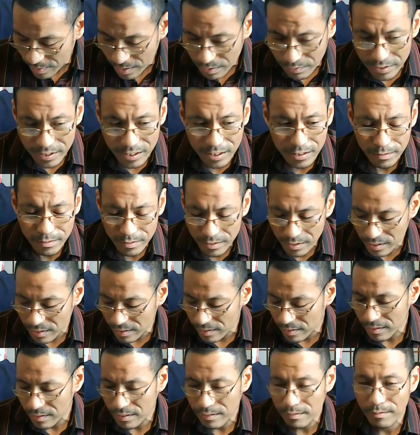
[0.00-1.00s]
which is
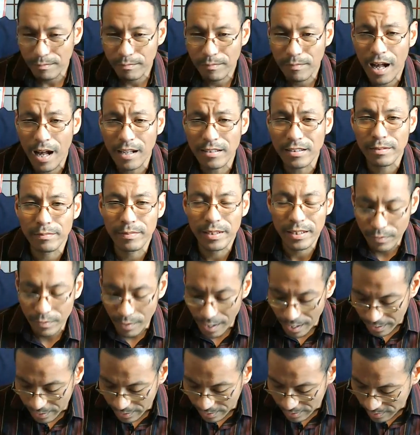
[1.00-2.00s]
possibly
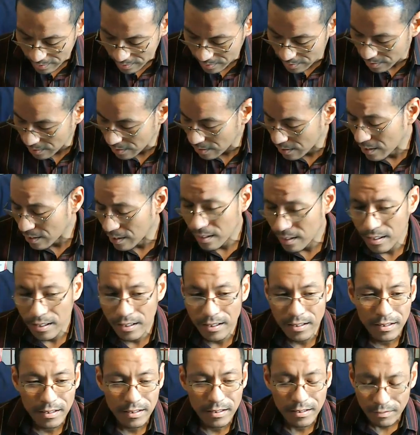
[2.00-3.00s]
why
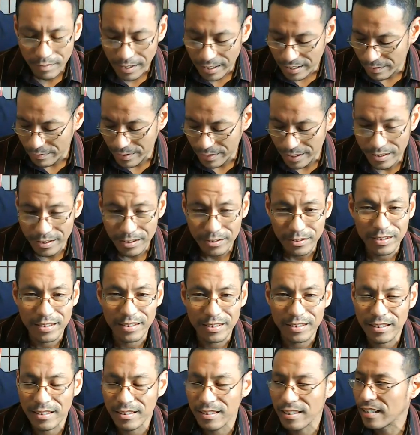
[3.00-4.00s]
they would
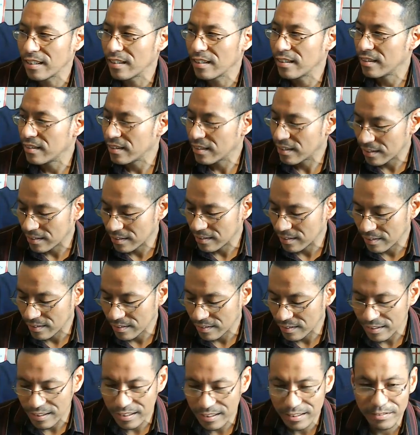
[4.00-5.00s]
choose
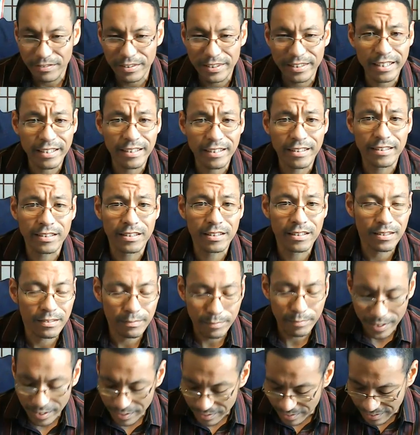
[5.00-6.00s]
this ridiculous
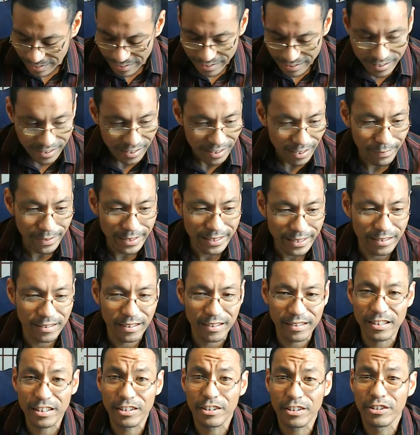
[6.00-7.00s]
person. I mean,
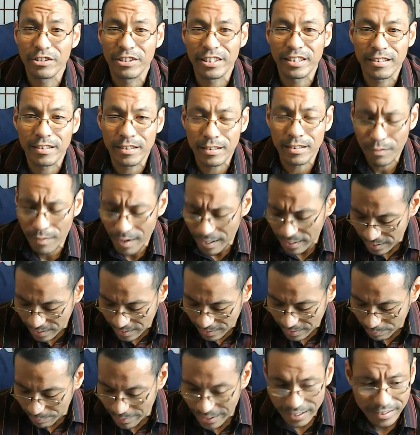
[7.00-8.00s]
children's don't,
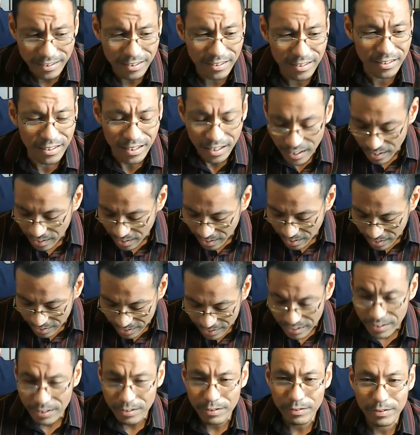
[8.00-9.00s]
because
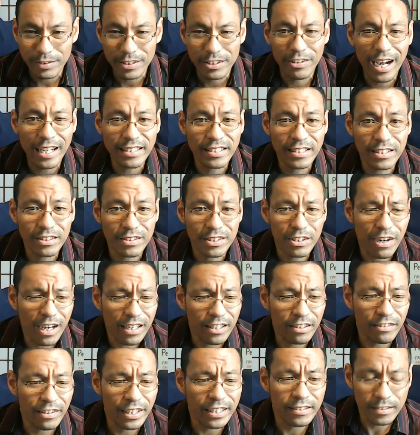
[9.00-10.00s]
you guys don't know how
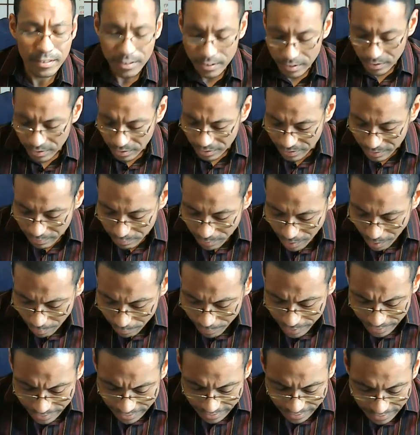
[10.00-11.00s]
to raise children
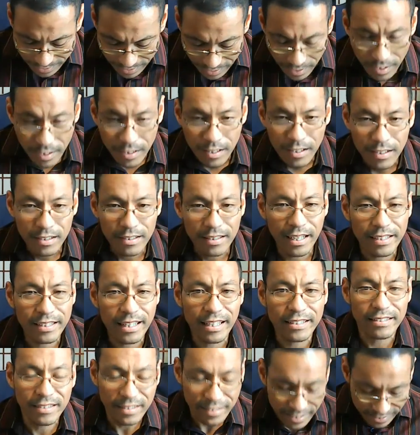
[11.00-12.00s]
properly. Like,
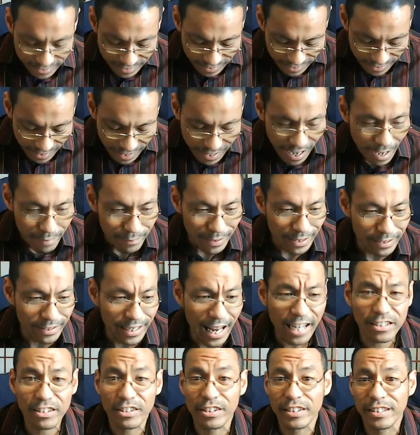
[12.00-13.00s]
that's it. I mean,
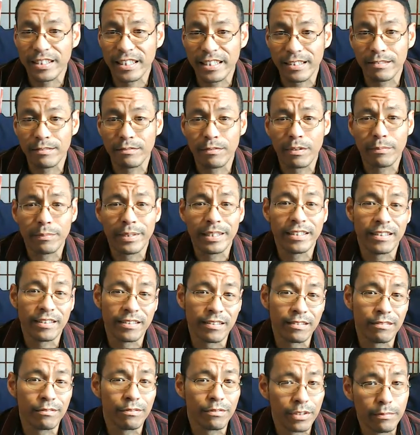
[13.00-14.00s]
naturally,
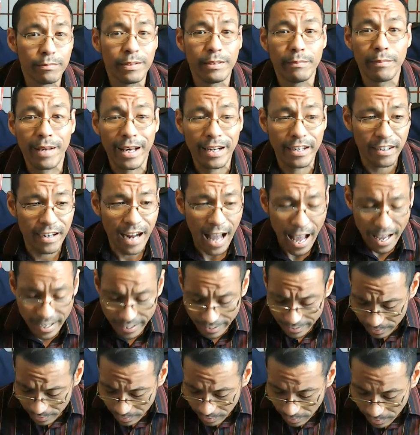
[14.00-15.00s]
women would be better at
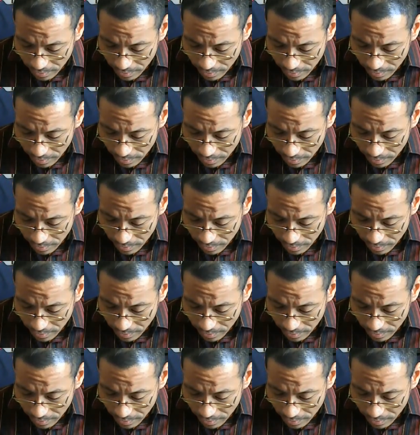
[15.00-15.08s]
it.